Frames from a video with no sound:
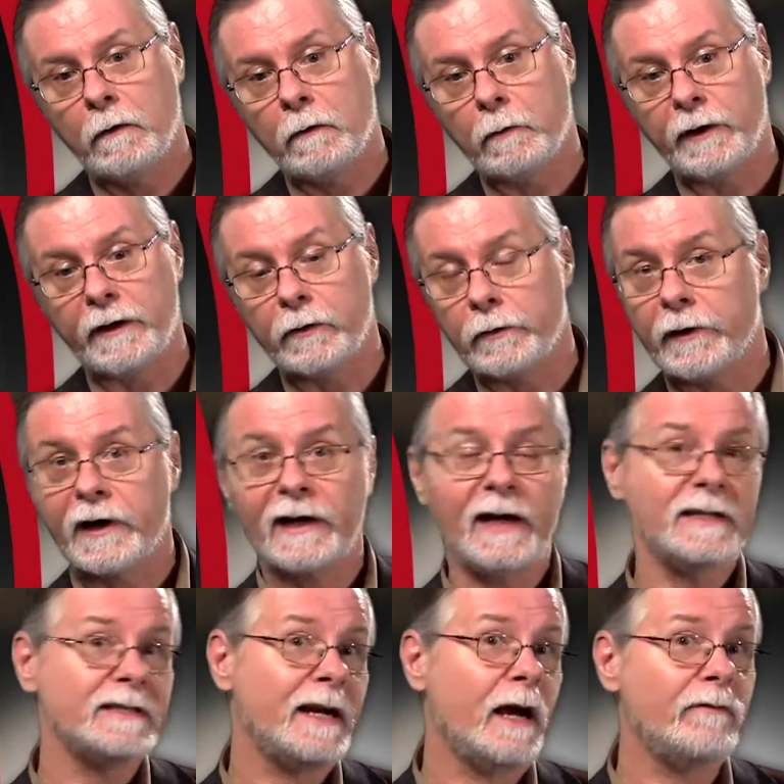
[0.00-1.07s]
we could
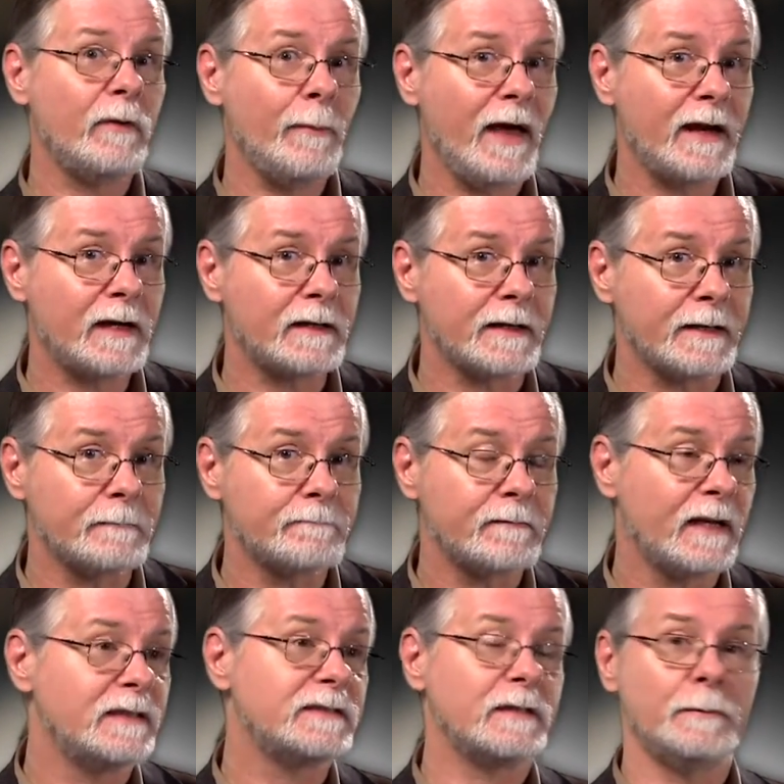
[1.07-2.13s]
organize it alphabetically,
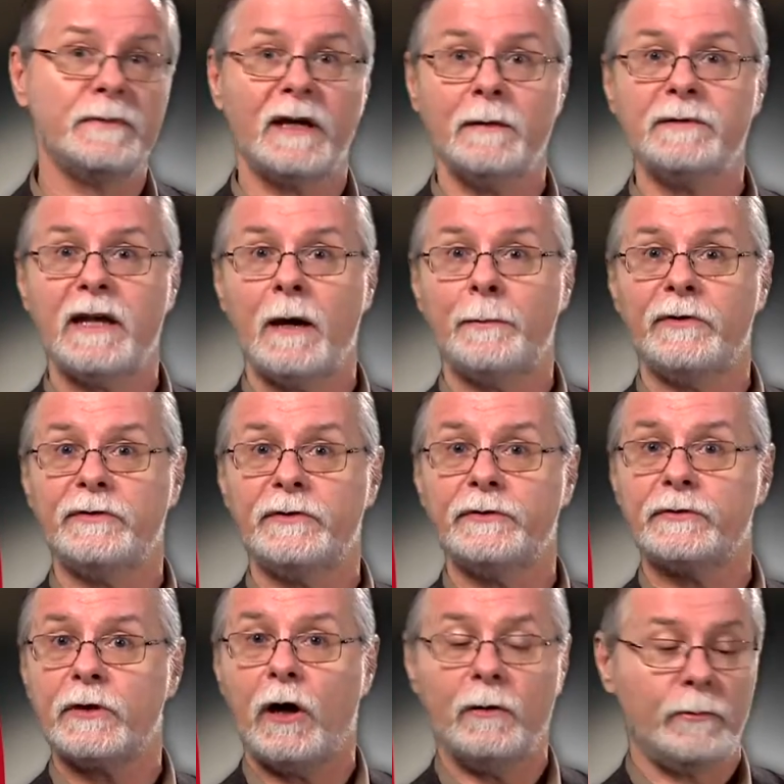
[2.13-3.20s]
as sometimes happens in
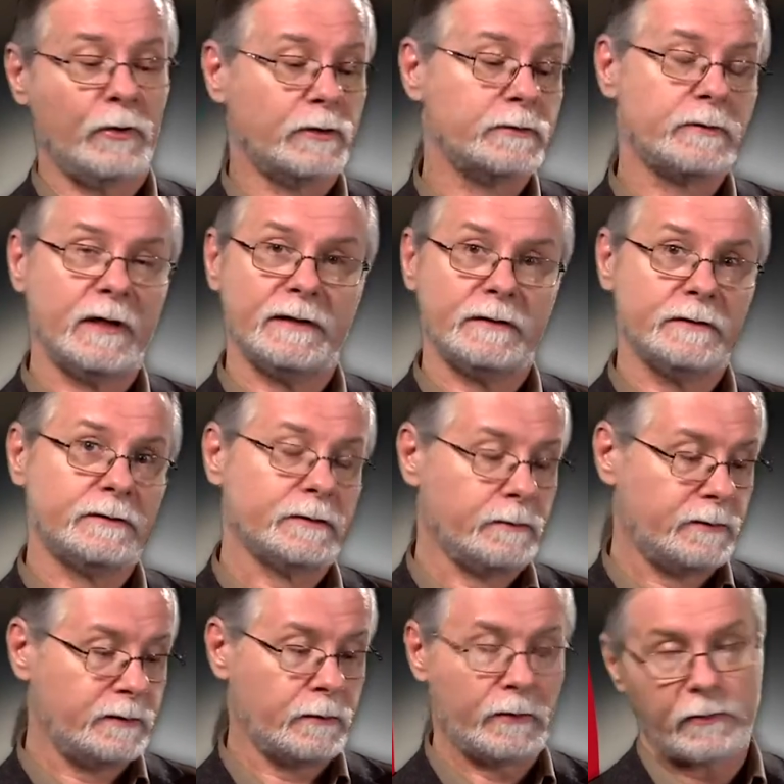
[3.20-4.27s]
songbooks, right? And so
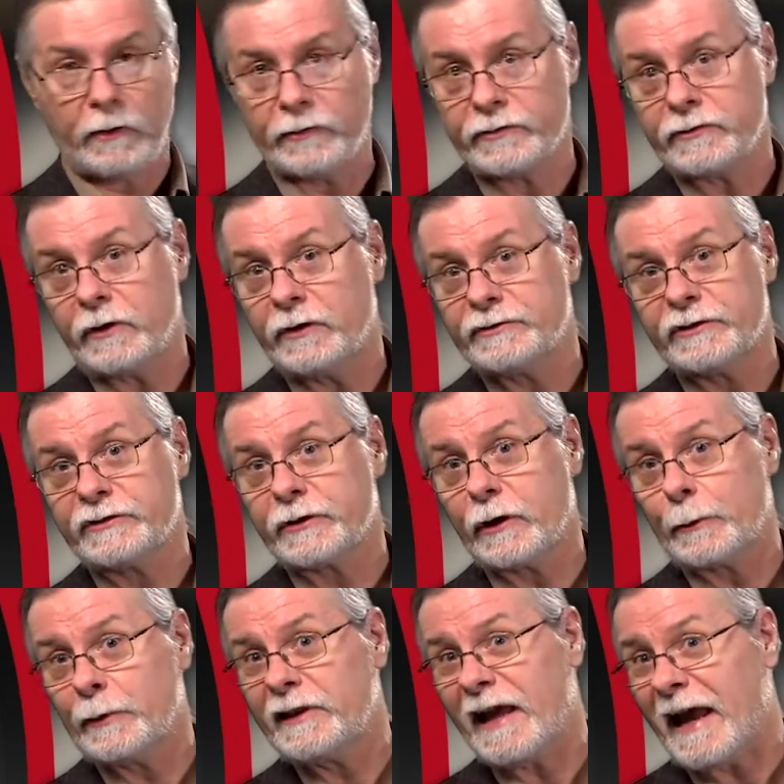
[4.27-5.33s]
all the songs that
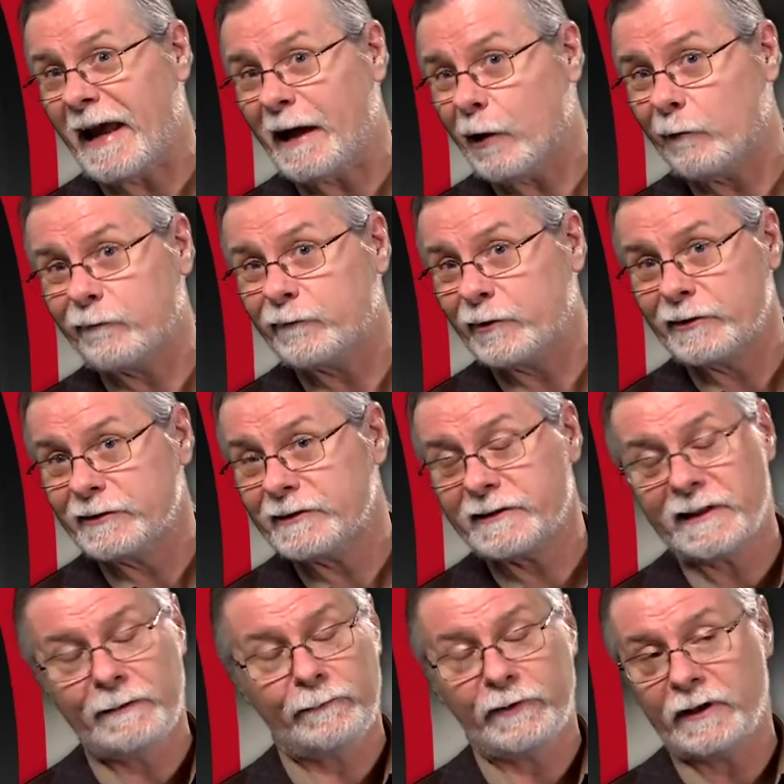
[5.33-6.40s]
start with A are
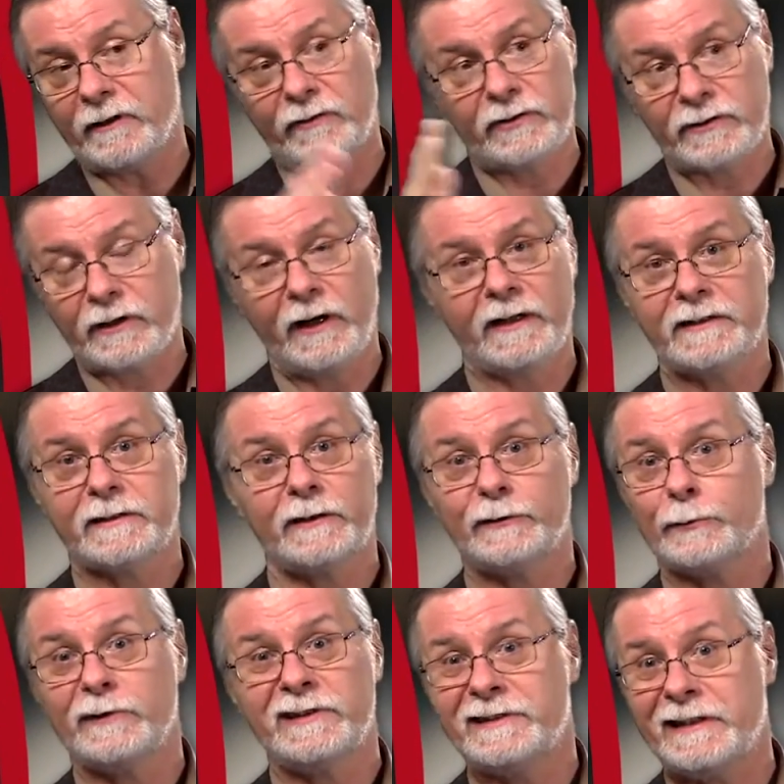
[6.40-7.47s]
first, and whatever song
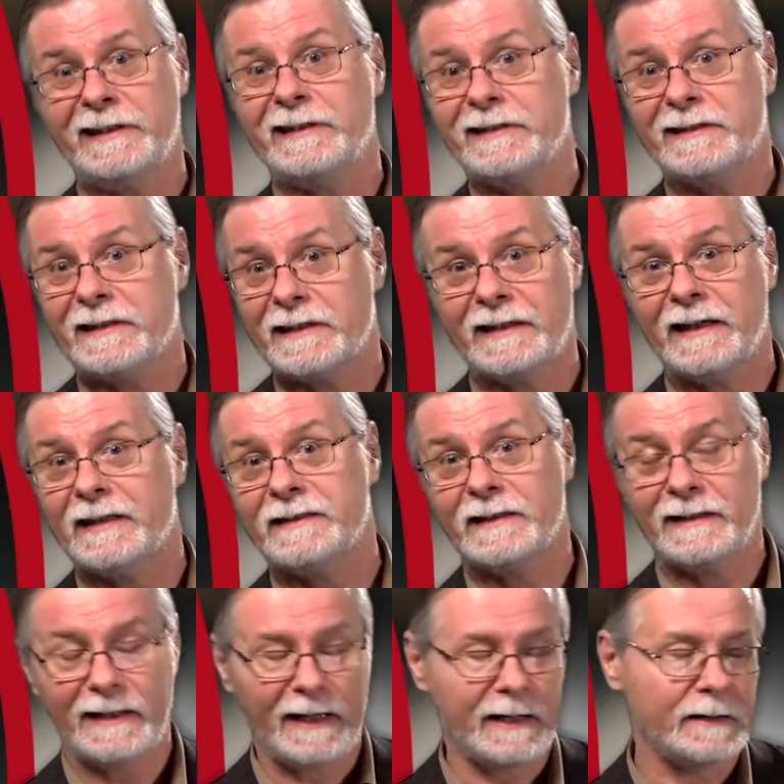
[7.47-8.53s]
starts with Z is
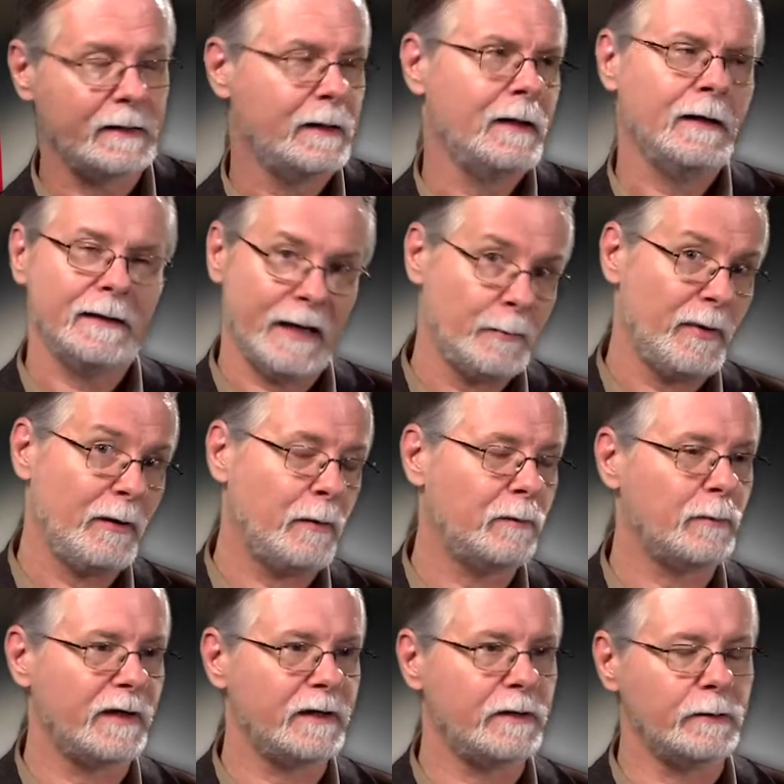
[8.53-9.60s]
at the end. That'd be
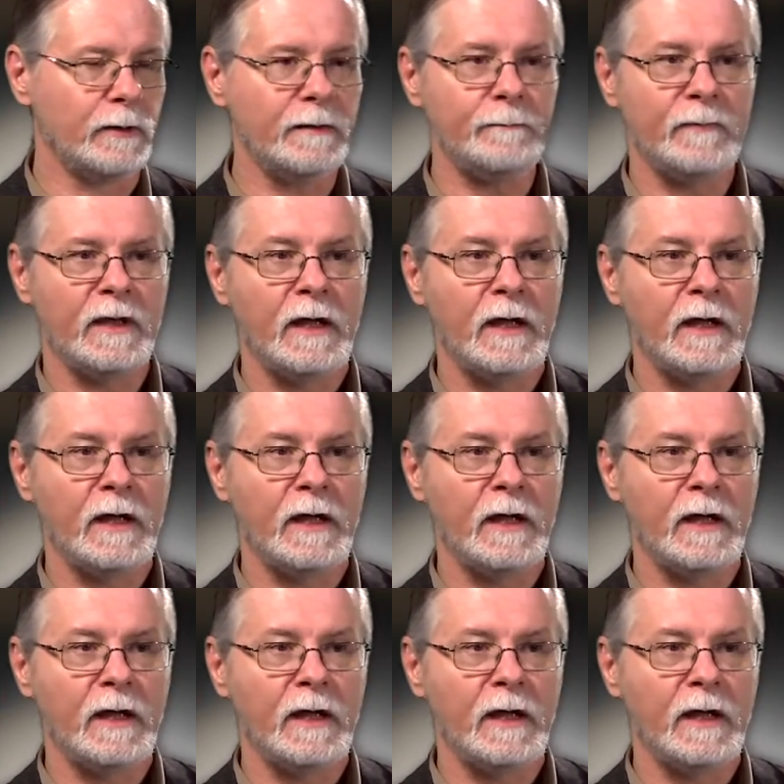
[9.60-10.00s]
one way to do it.